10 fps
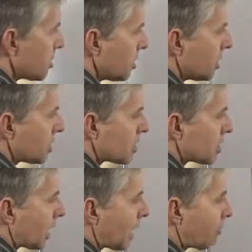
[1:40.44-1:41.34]
So this
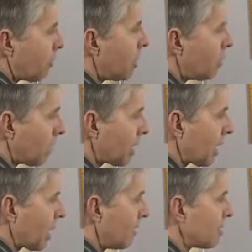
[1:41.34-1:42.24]
is 11 here, and we
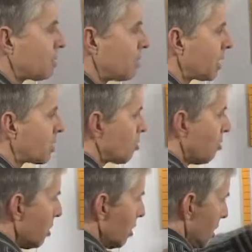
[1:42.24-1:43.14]
can count to make
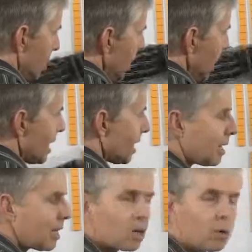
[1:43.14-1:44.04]
sure.
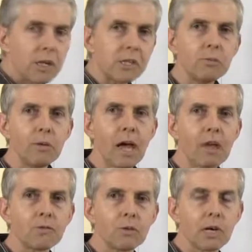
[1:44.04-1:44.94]
The question we
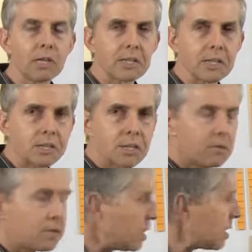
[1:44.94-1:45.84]
have to ask
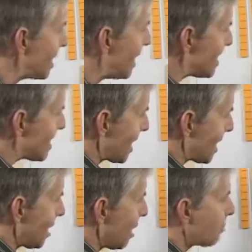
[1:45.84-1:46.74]
ourselves is
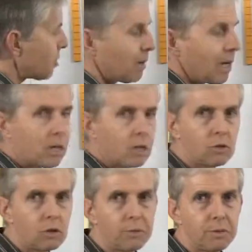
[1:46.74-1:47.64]
that enough to make a
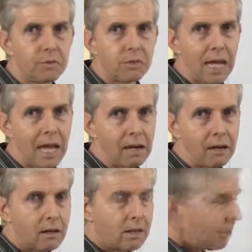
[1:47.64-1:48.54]
group of
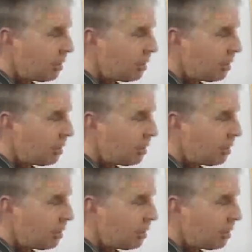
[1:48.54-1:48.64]
10?